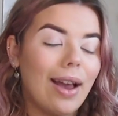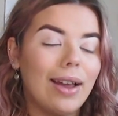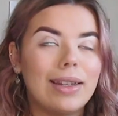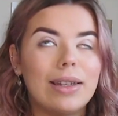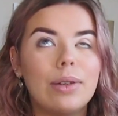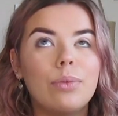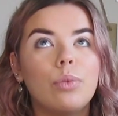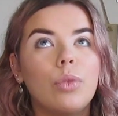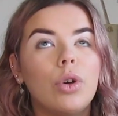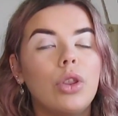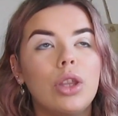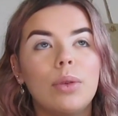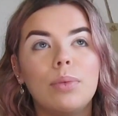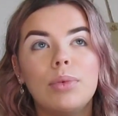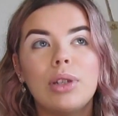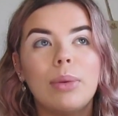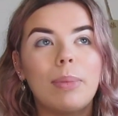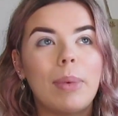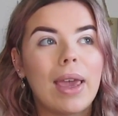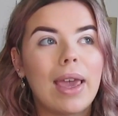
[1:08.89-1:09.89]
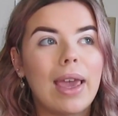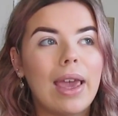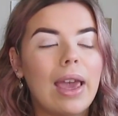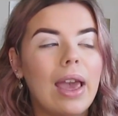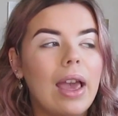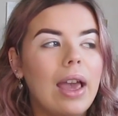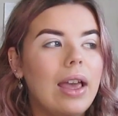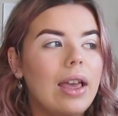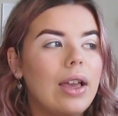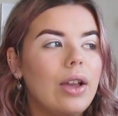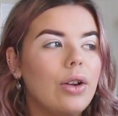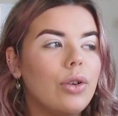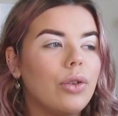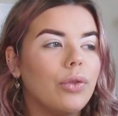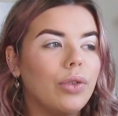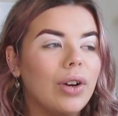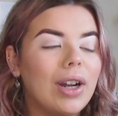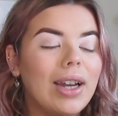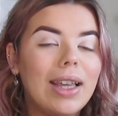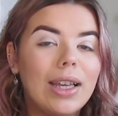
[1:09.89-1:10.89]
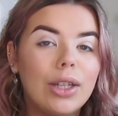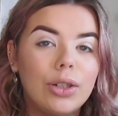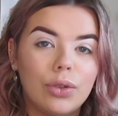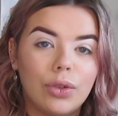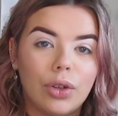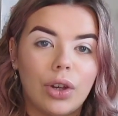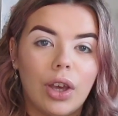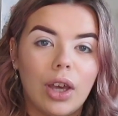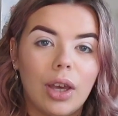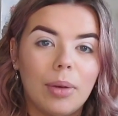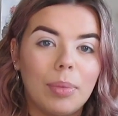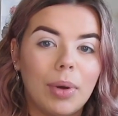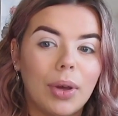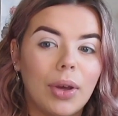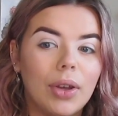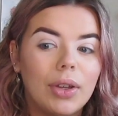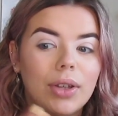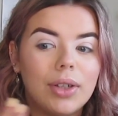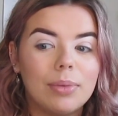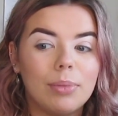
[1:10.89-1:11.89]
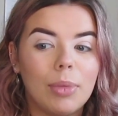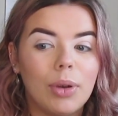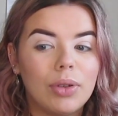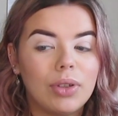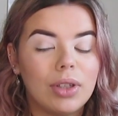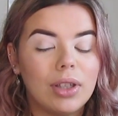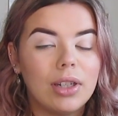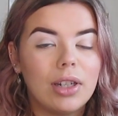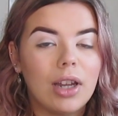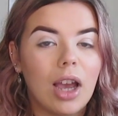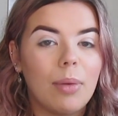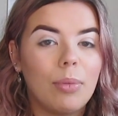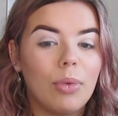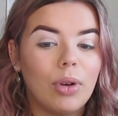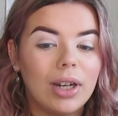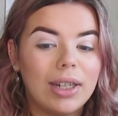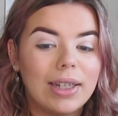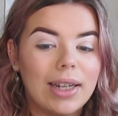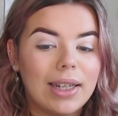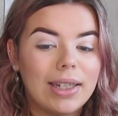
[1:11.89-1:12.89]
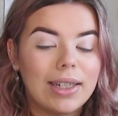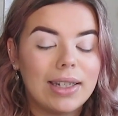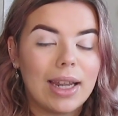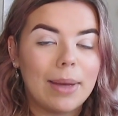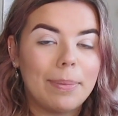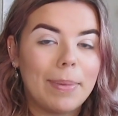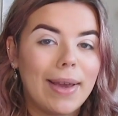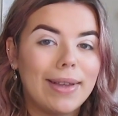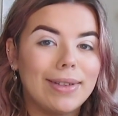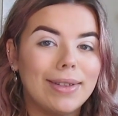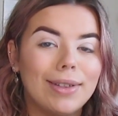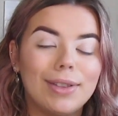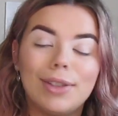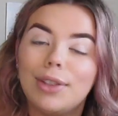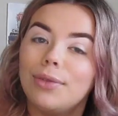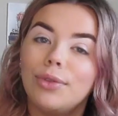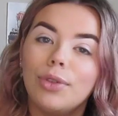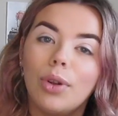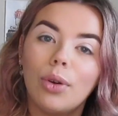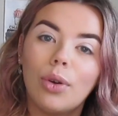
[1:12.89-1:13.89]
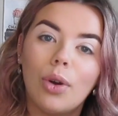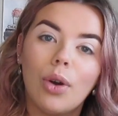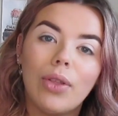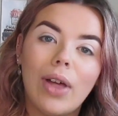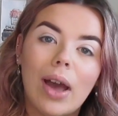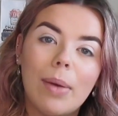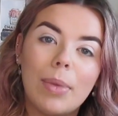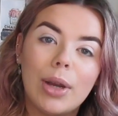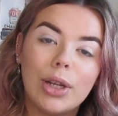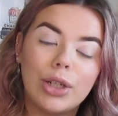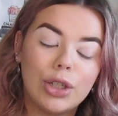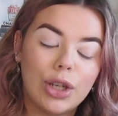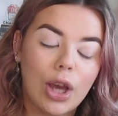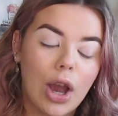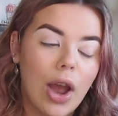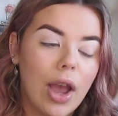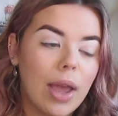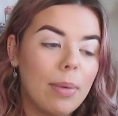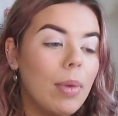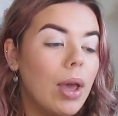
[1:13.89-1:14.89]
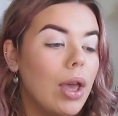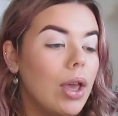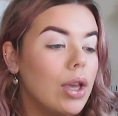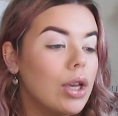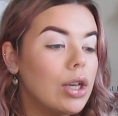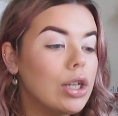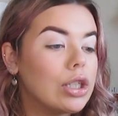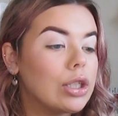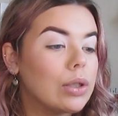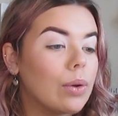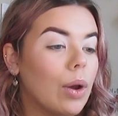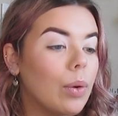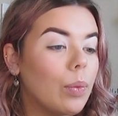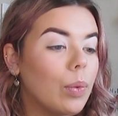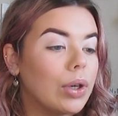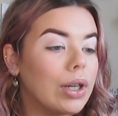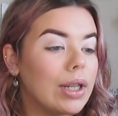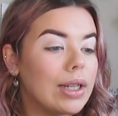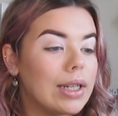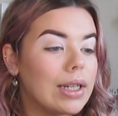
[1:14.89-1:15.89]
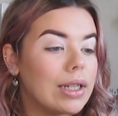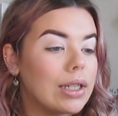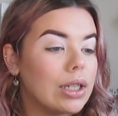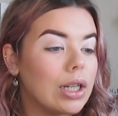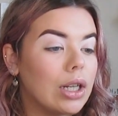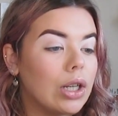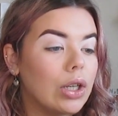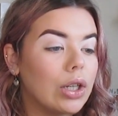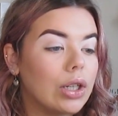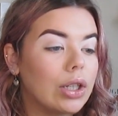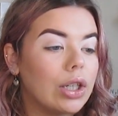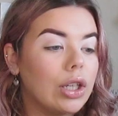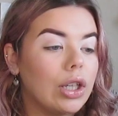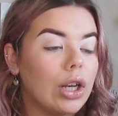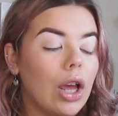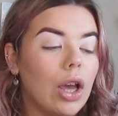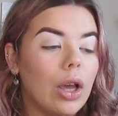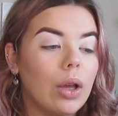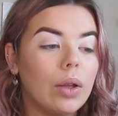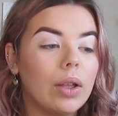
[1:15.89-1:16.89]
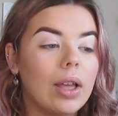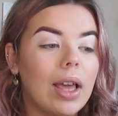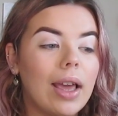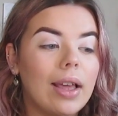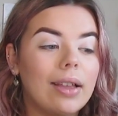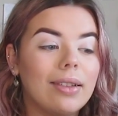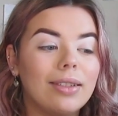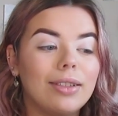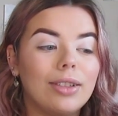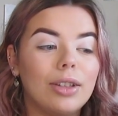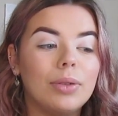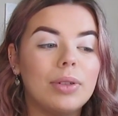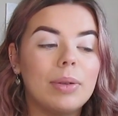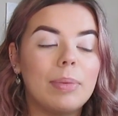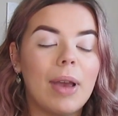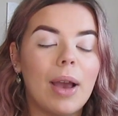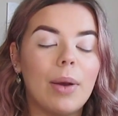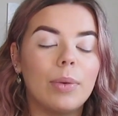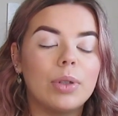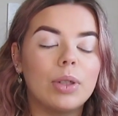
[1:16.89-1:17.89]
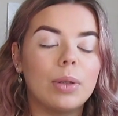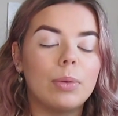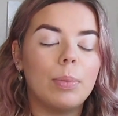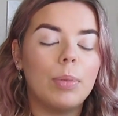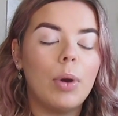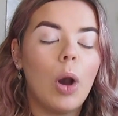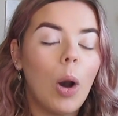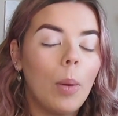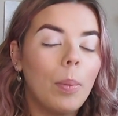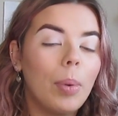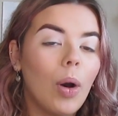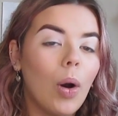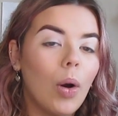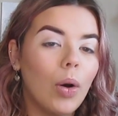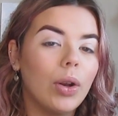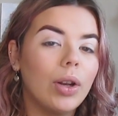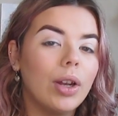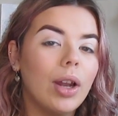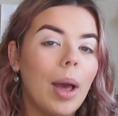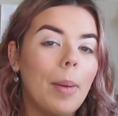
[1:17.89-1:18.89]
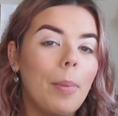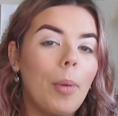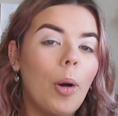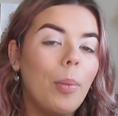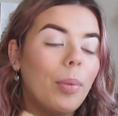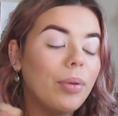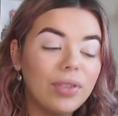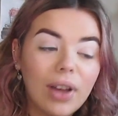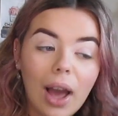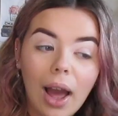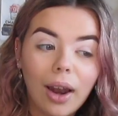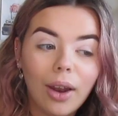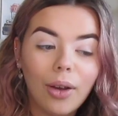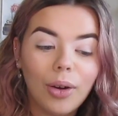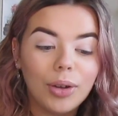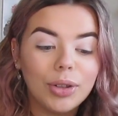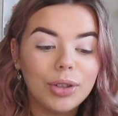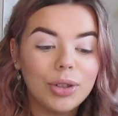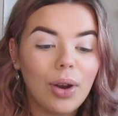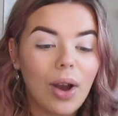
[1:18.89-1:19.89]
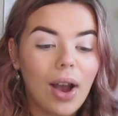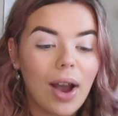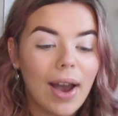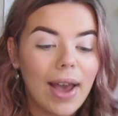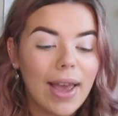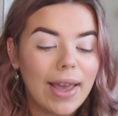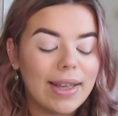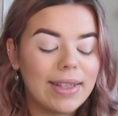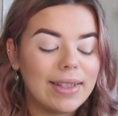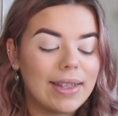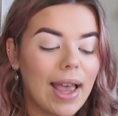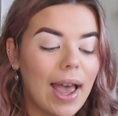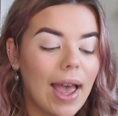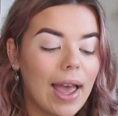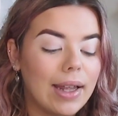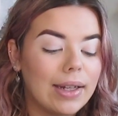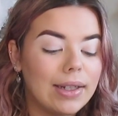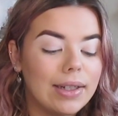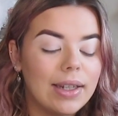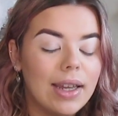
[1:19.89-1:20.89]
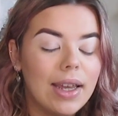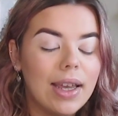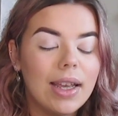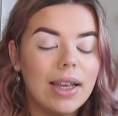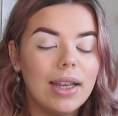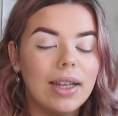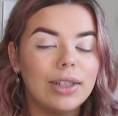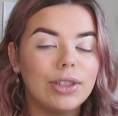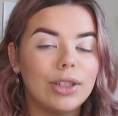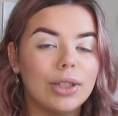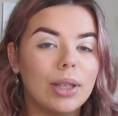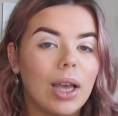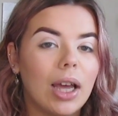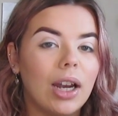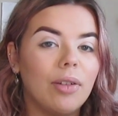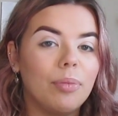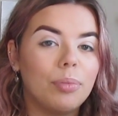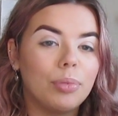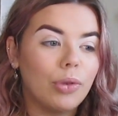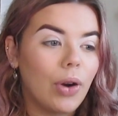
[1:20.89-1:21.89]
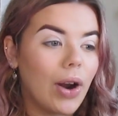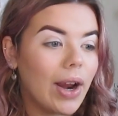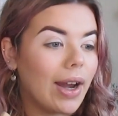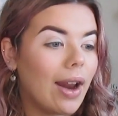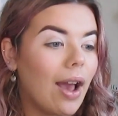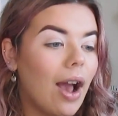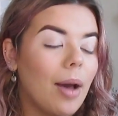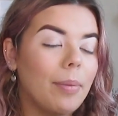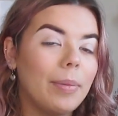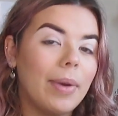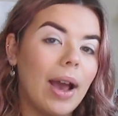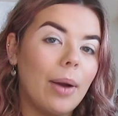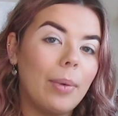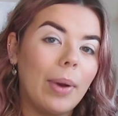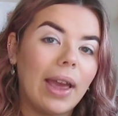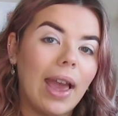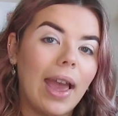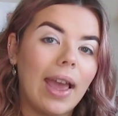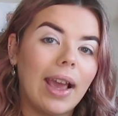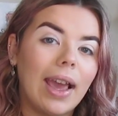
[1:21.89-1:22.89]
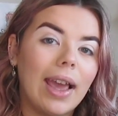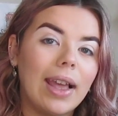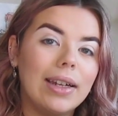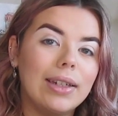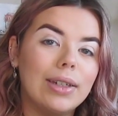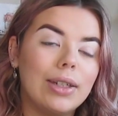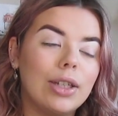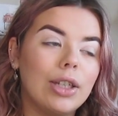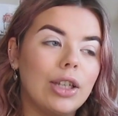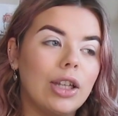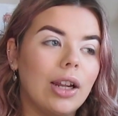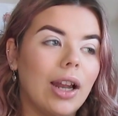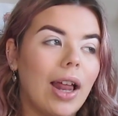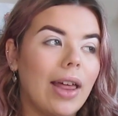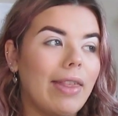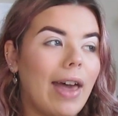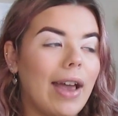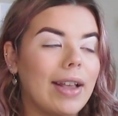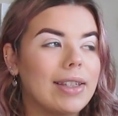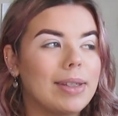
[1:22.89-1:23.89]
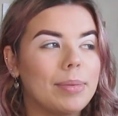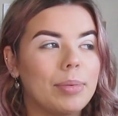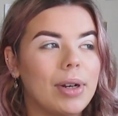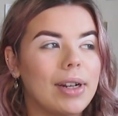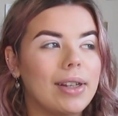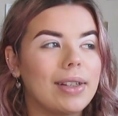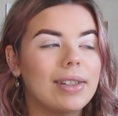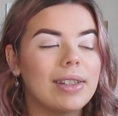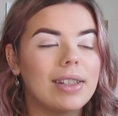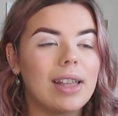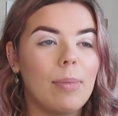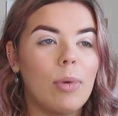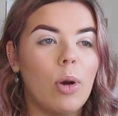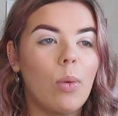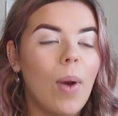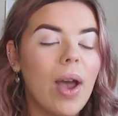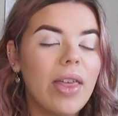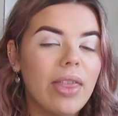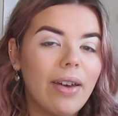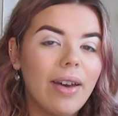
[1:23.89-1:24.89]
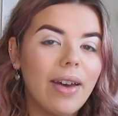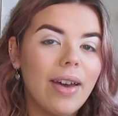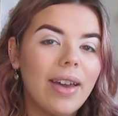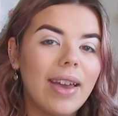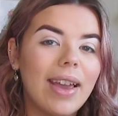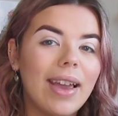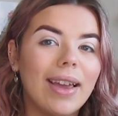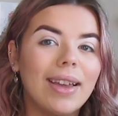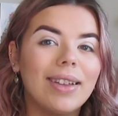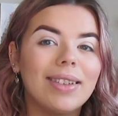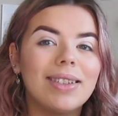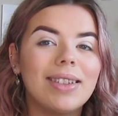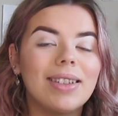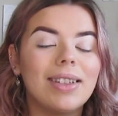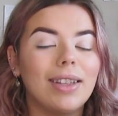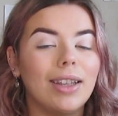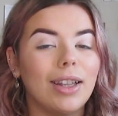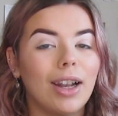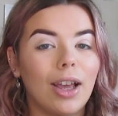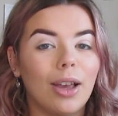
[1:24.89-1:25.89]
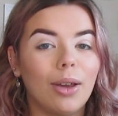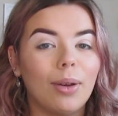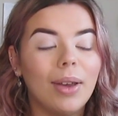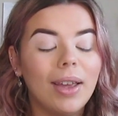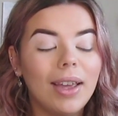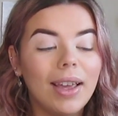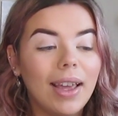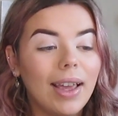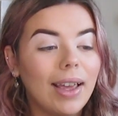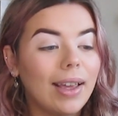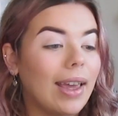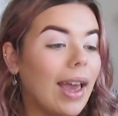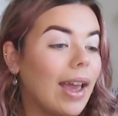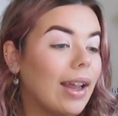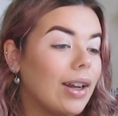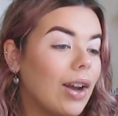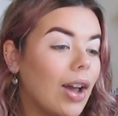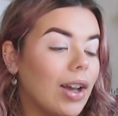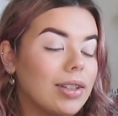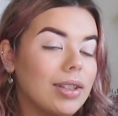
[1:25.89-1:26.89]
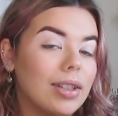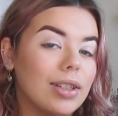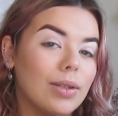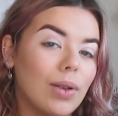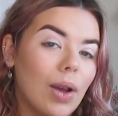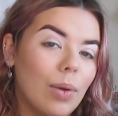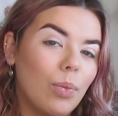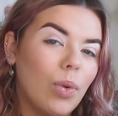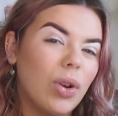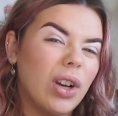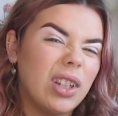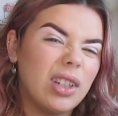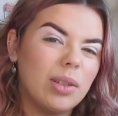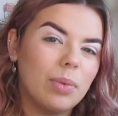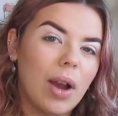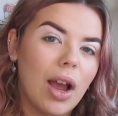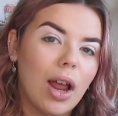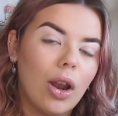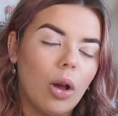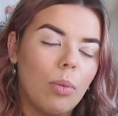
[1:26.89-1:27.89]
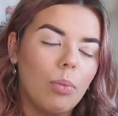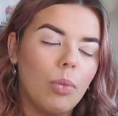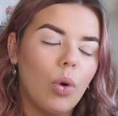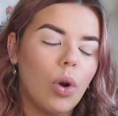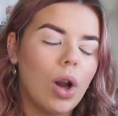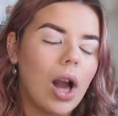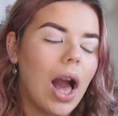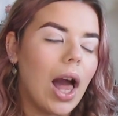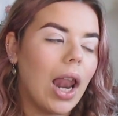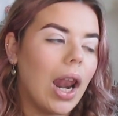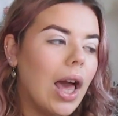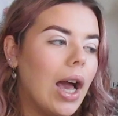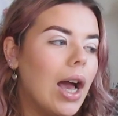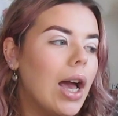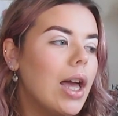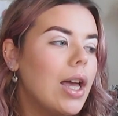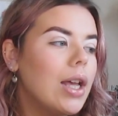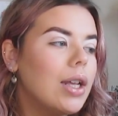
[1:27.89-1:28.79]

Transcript: I didn't want them to be really intricate because most of the time on a day-to-day basis you've not got that much time, so I wanted it to look, you know, you to be able to pop on a pop of colour on your eyes and just kind of brighten it up. Now we're getting into like that spring summer weather, it's, you know, getting nicer, so I'm wanting to wear a lot more colour.